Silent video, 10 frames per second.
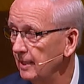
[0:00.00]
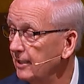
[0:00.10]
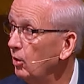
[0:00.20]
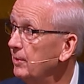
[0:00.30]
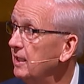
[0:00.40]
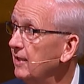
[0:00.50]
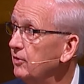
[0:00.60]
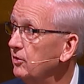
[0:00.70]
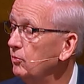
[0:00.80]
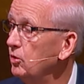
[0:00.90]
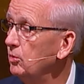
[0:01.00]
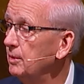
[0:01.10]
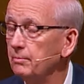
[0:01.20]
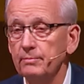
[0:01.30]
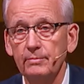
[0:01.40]
I know many of you in the room
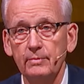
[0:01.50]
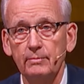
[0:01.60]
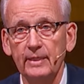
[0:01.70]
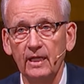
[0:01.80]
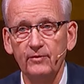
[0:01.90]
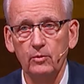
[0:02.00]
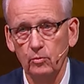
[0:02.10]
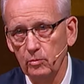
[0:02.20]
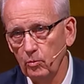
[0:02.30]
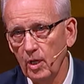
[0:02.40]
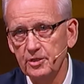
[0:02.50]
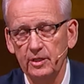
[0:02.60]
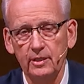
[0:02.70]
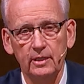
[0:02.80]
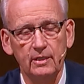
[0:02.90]
and many of you
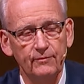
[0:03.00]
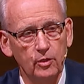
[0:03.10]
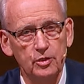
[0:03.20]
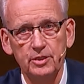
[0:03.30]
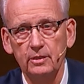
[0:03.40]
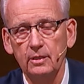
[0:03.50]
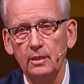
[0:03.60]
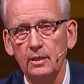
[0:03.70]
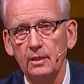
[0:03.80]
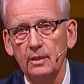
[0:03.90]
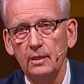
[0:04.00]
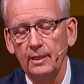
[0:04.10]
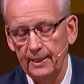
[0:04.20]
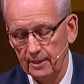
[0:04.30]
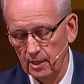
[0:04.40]
watching and Converge and
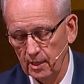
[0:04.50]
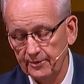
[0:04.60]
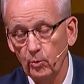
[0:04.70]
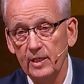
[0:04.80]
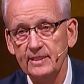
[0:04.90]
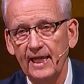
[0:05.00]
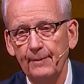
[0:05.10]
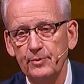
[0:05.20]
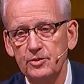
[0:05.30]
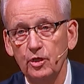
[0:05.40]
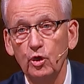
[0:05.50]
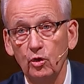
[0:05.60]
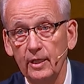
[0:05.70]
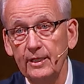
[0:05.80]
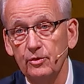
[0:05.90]
and uh, at the West Campus, you're
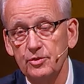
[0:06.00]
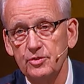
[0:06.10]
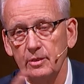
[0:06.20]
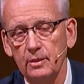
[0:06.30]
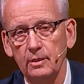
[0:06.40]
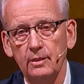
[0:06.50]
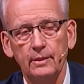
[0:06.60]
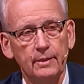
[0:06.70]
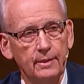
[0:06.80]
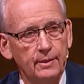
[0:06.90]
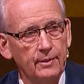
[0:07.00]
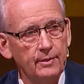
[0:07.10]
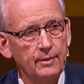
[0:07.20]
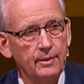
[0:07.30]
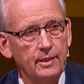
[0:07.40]
leaders.
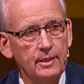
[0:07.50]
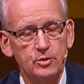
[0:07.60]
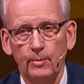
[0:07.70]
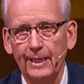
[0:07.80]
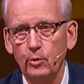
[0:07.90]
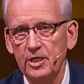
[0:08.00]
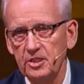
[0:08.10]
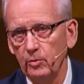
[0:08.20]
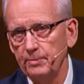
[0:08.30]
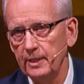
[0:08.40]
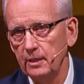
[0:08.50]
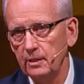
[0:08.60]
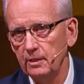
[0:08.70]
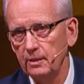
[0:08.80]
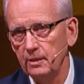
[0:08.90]
And so my question would
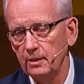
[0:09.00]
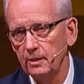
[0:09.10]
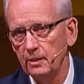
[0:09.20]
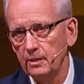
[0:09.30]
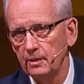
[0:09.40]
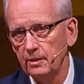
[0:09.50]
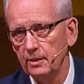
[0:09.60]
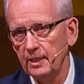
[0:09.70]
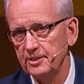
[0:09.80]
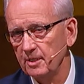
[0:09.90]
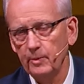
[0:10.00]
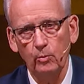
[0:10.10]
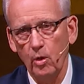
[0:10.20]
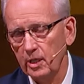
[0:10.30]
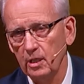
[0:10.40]
be is someone
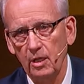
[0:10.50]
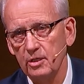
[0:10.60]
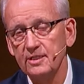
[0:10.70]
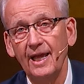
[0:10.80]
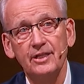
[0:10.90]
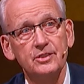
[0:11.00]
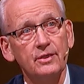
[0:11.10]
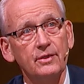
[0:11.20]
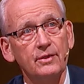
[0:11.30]
walking alongside you?